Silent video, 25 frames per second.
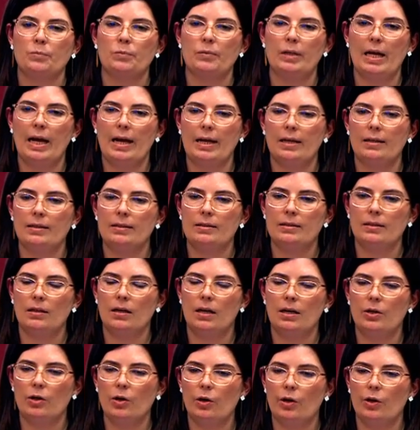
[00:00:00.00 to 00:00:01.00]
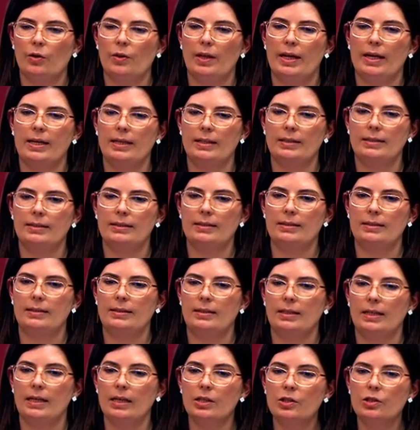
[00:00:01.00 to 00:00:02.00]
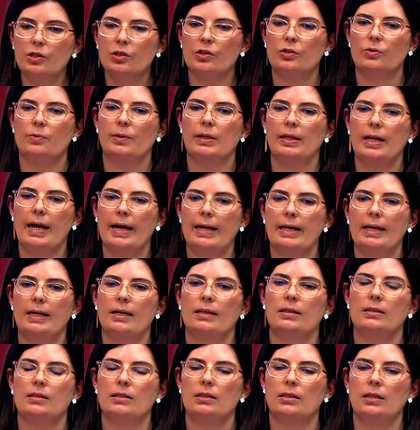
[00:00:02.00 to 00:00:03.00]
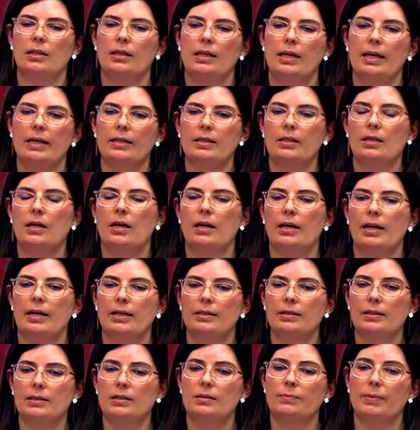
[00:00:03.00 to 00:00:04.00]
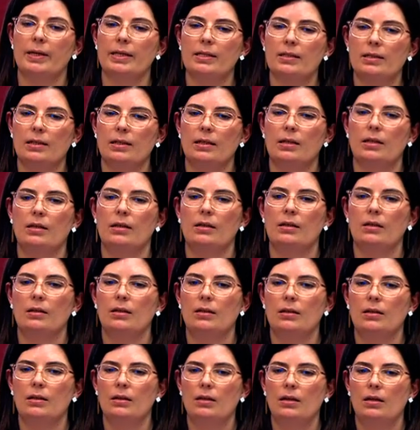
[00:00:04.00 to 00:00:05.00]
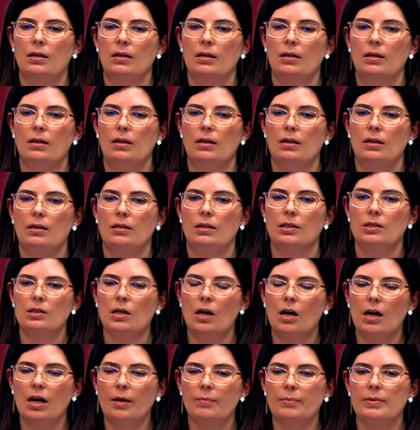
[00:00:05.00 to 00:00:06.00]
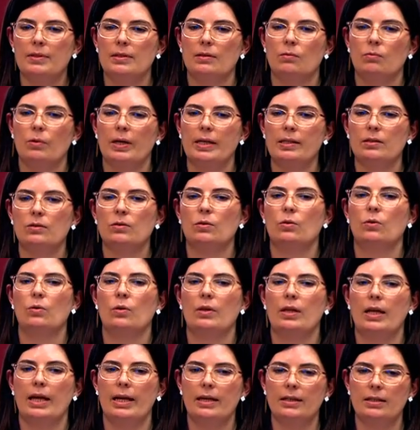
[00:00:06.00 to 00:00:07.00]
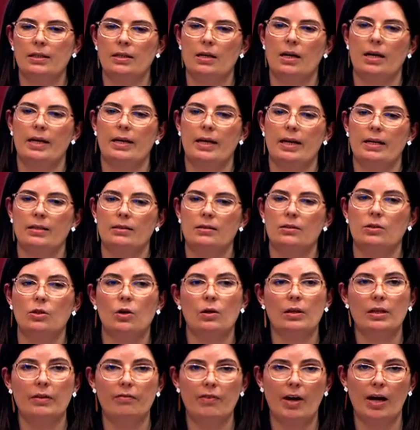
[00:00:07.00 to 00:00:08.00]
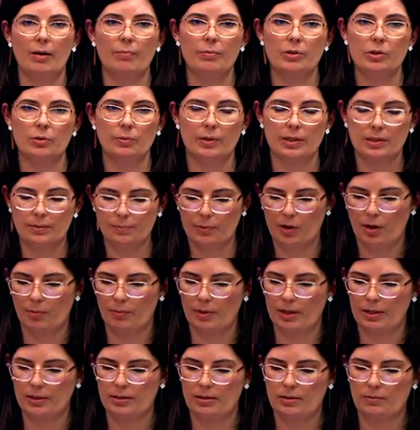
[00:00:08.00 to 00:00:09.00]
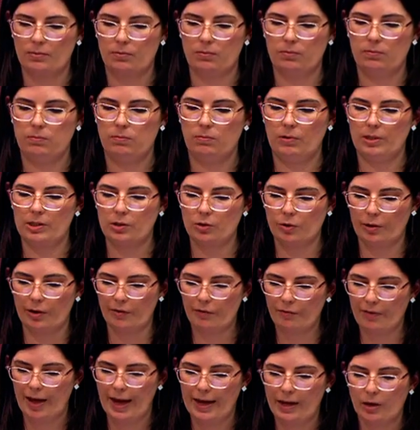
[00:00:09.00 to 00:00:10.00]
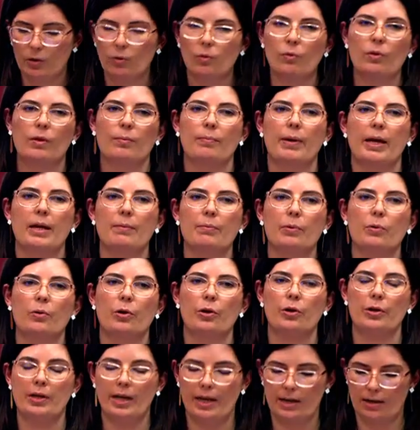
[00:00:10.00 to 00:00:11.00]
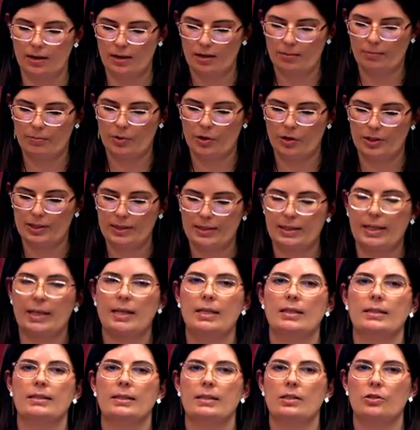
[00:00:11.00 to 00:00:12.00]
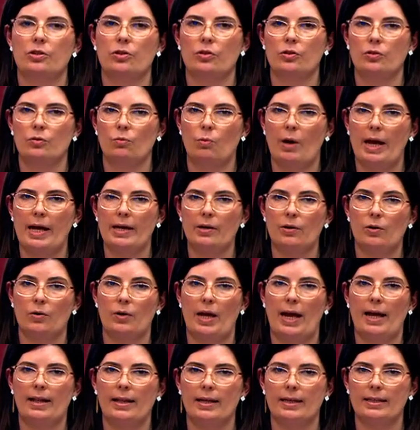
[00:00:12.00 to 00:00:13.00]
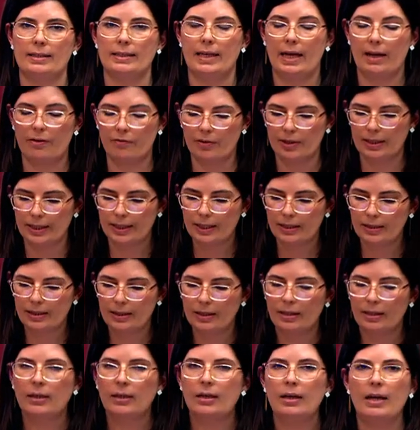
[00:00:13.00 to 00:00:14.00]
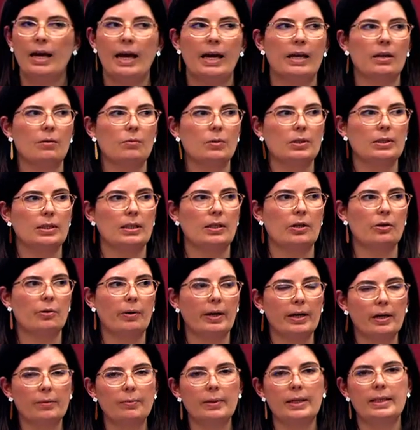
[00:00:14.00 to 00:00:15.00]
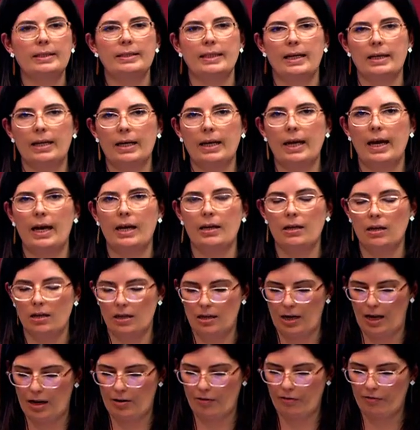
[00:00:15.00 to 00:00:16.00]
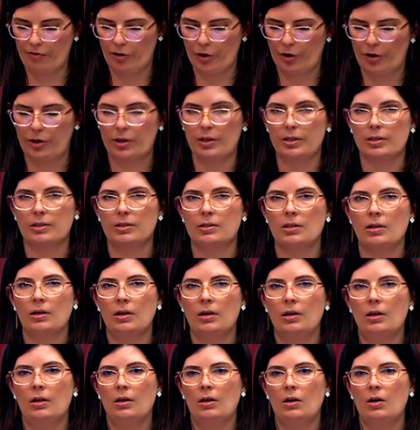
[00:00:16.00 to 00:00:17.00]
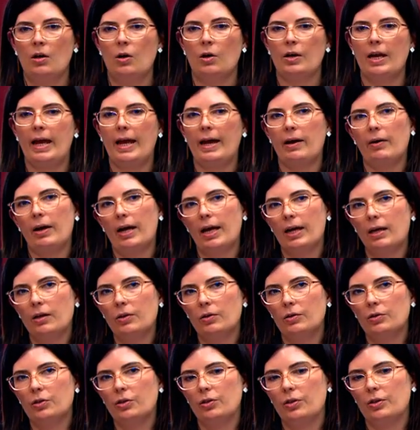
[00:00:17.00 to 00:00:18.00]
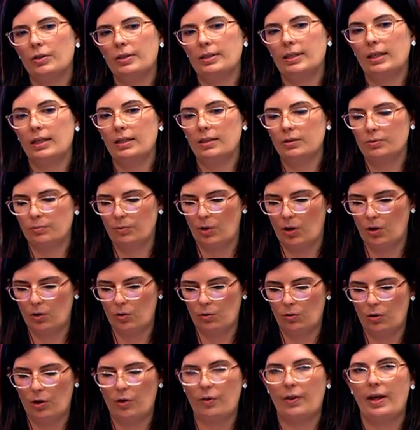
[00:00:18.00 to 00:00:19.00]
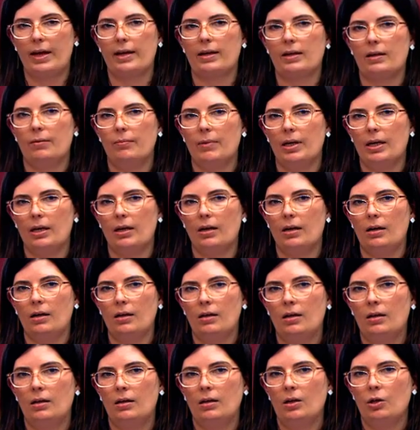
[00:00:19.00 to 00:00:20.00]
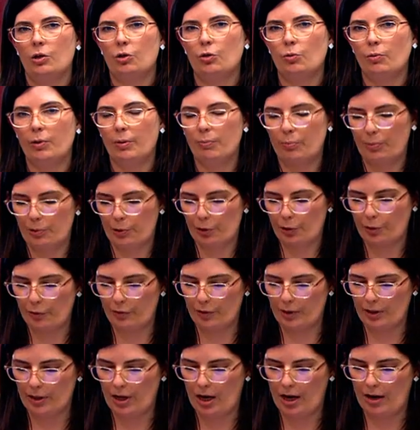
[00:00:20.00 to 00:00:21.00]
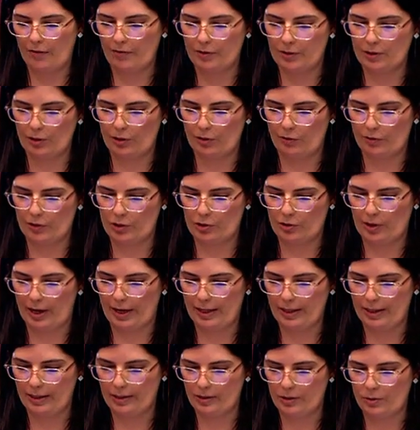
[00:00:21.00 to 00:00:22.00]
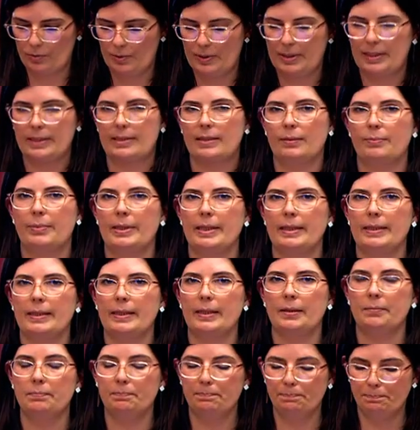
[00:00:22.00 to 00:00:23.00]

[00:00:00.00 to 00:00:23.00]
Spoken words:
And I know the issues relating to the NDIS, especially the times that we saw the NDIS not live up to its promise. We saw it fail the people who needed it most. These issues weighed on Alex heavily, and he was incredibly dedicated and focused on how he could use his role on that committee to improve the lives of Australians with disability.